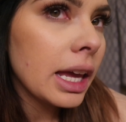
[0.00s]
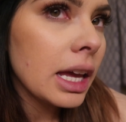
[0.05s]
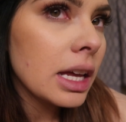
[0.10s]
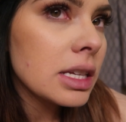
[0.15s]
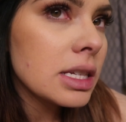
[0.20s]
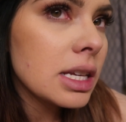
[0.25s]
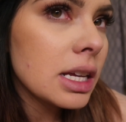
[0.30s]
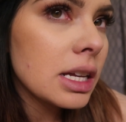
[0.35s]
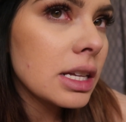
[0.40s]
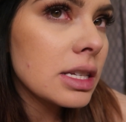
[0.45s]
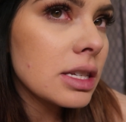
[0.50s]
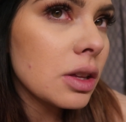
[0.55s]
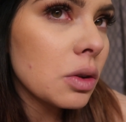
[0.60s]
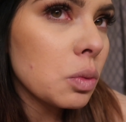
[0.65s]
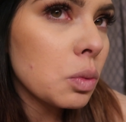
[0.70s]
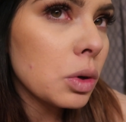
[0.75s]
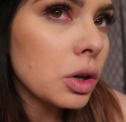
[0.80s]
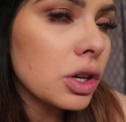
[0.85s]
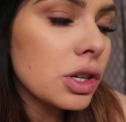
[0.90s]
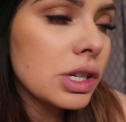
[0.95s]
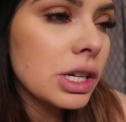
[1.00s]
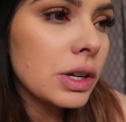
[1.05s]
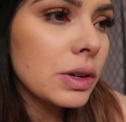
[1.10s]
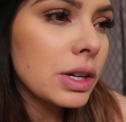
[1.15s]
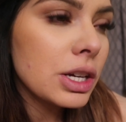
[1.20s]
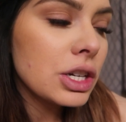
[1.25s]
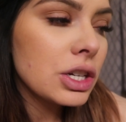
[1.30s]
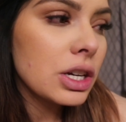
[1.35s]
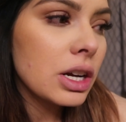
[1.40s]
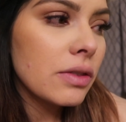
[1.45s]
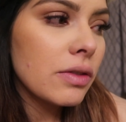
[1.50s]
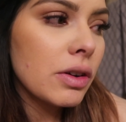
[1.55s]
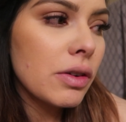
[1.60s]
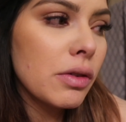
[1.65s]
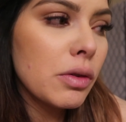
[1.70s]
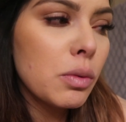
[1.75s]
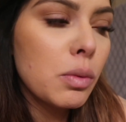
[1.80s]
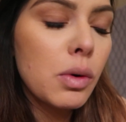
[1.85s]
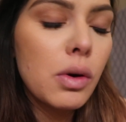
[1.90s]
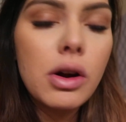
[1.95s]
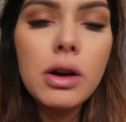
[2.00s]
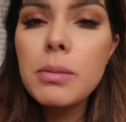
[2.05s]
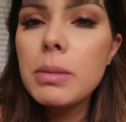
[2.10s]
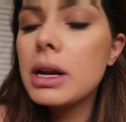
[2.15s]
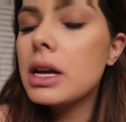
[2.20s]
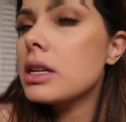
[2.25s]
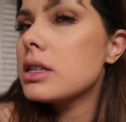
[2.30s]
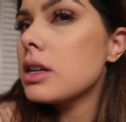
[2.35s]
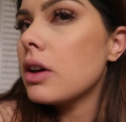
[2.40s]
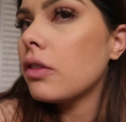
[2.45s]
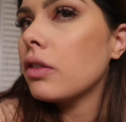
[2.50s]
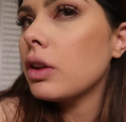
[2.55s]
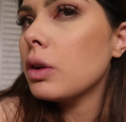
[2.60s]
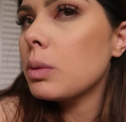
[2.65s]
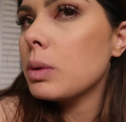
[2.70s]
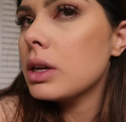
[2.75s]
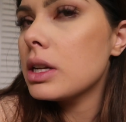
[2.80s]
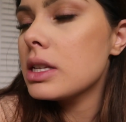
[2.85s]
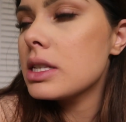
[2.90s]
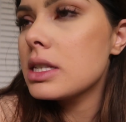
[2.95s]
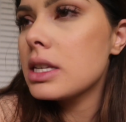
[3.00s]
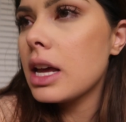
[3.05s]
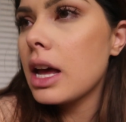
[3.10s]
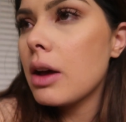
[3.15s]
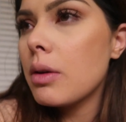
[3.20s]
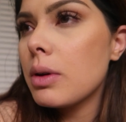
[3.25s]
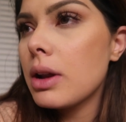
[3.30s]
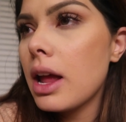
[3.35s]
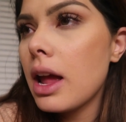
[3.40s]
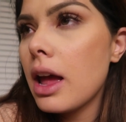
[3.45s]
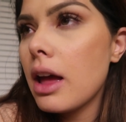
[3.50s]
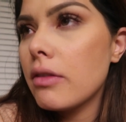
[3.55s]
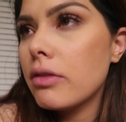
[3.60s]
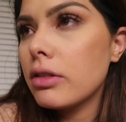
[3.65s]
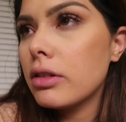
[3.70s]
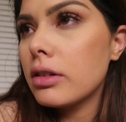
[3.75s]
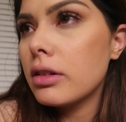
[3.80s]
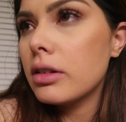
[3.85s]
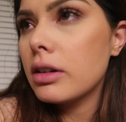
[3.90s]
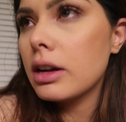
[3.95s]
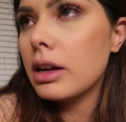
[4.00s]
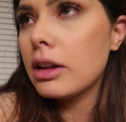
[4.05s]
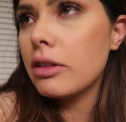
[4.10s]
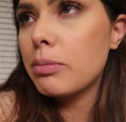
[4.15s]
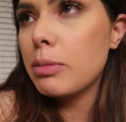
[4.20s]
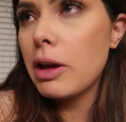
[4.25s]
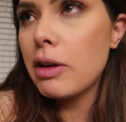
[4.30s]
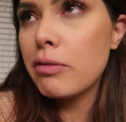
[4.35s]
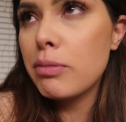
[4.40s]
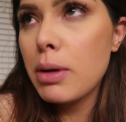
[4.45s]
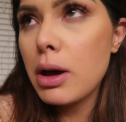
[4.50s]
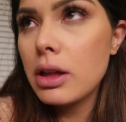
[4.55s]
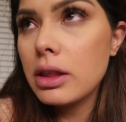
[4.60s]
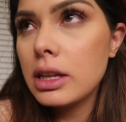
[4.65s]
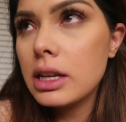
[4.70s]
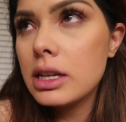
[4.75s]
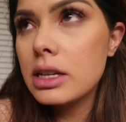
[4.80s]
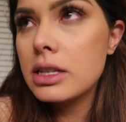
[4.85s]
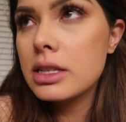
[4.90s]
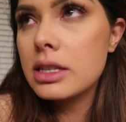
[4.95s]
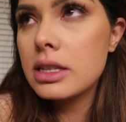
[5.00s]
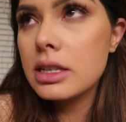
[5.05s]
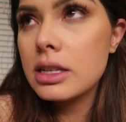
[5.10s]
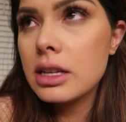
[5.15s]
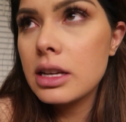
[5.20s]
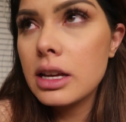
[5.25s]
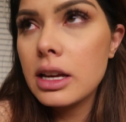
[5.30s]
can't say it's the worst foundation I've ever worn, but I definitely wouldn't say I would ever have bought this